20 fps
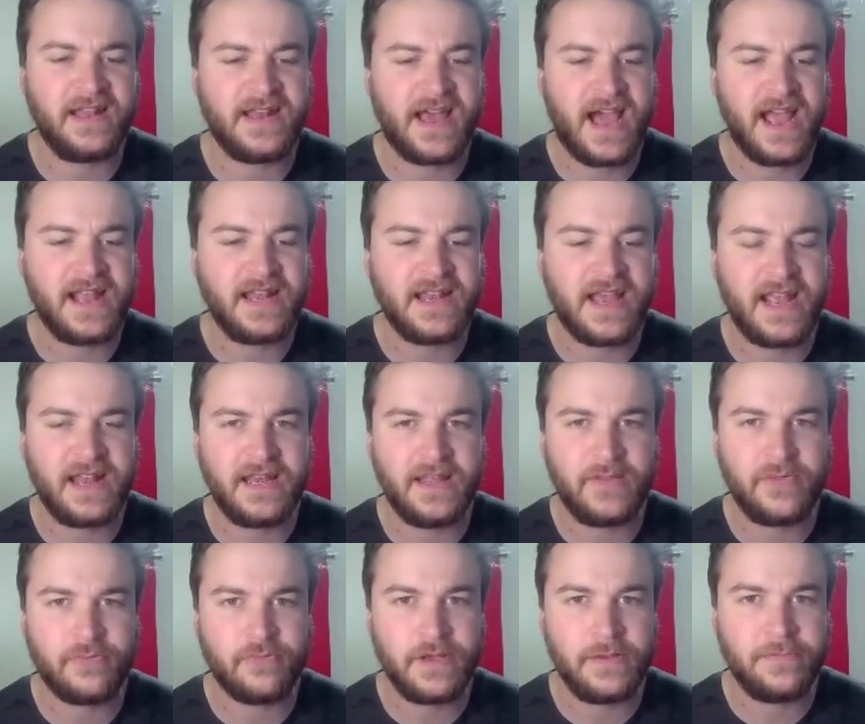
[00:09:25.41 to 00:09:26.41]
a 990
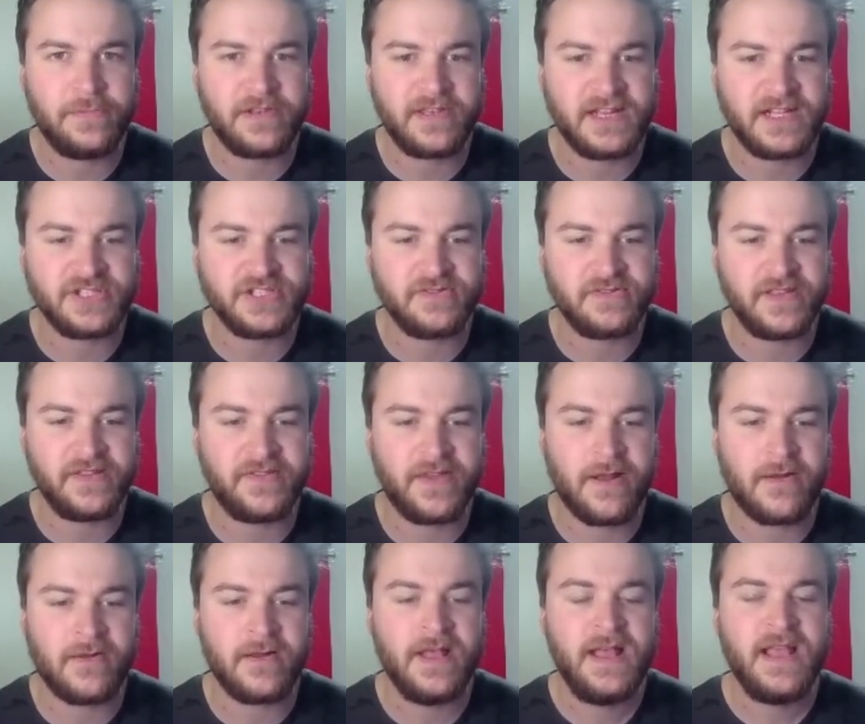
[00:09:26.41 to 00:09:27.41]
93 potentially
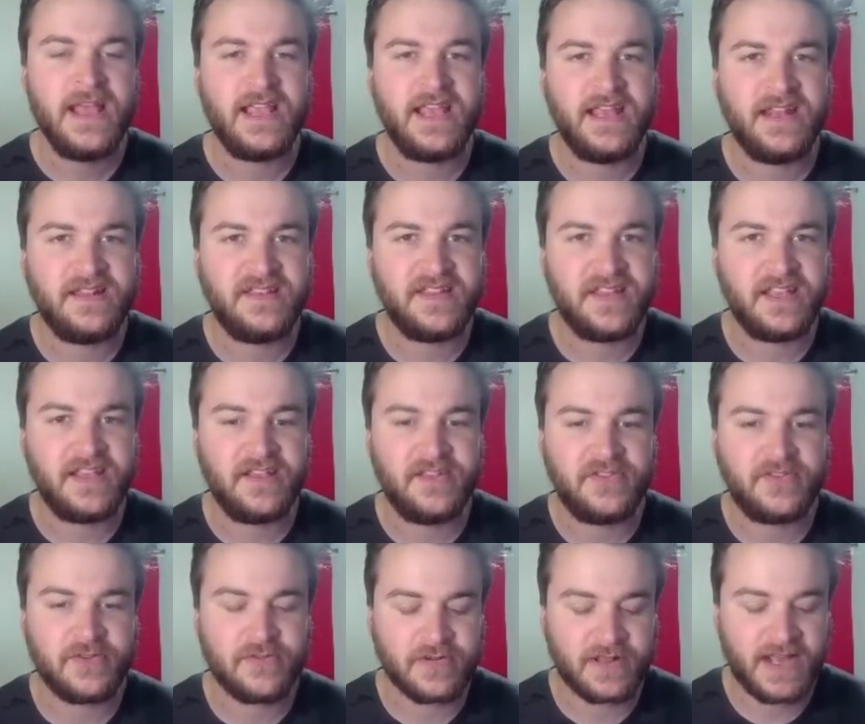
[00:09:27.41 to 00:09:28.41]
there into
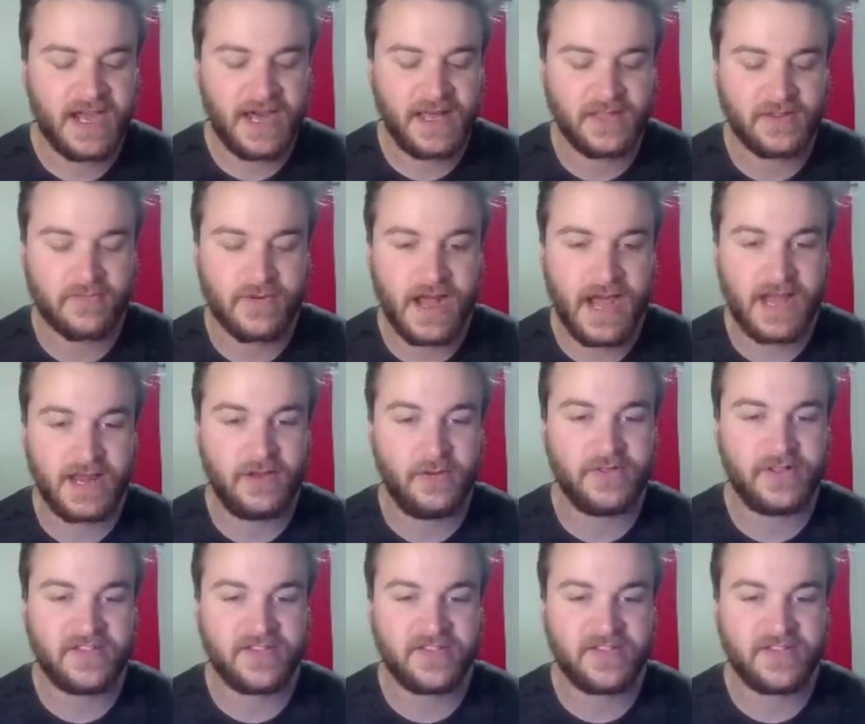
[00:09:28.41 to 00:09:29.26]
eastern Colorado.